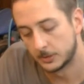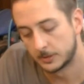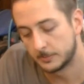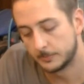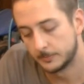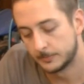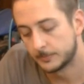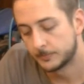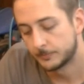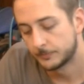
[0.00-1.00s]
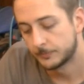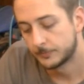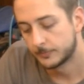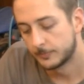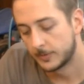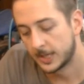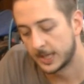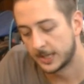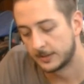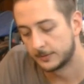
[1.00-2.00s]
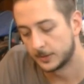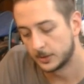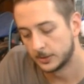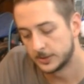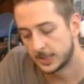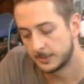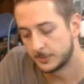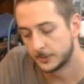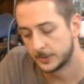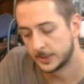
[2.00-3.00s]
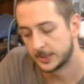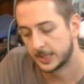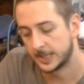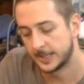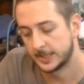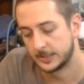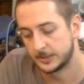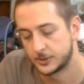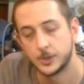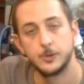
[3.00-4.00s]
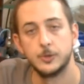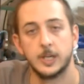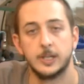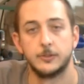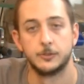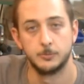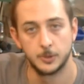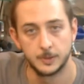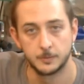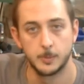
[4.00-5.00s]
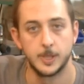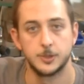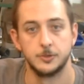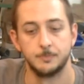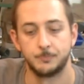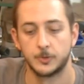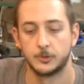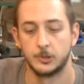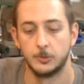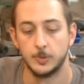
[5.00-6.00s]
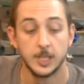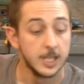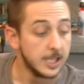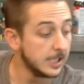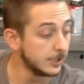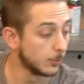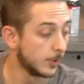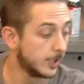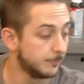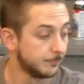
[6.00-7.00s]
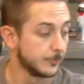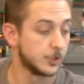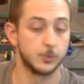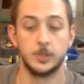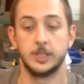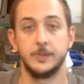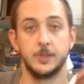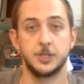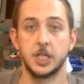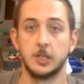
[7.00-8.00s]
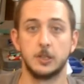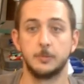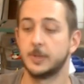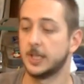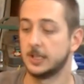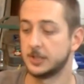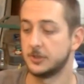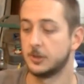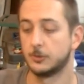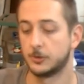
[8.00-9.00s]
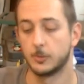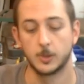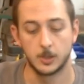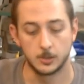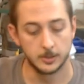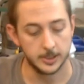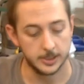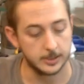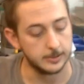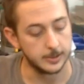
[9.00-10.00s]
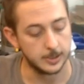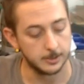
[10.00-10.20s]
really have a good time doing it and show you guys some good information. So either way, just wanted to give you a channel update, let you know what's going on, and